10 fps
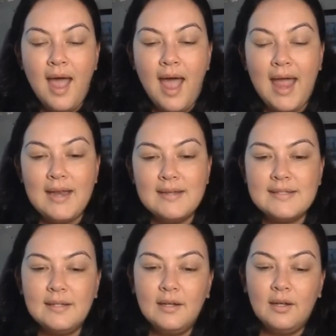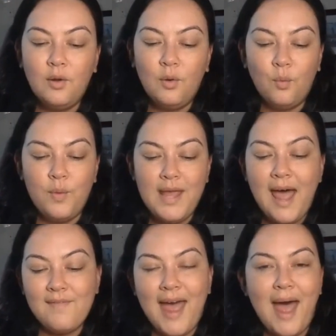And we
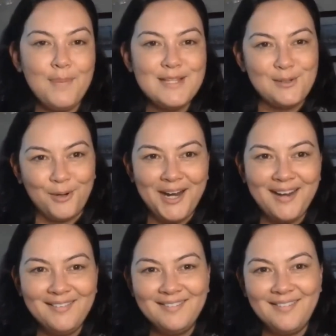have a happy story